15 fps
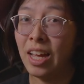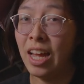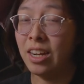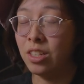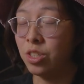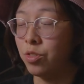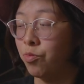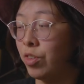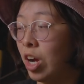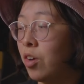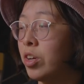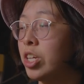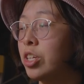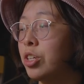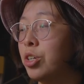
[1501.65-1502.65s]
and it's
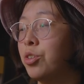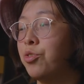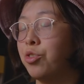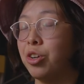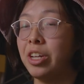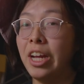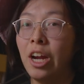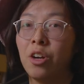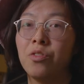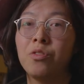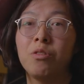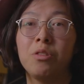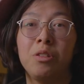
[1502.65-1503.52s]
very good for careful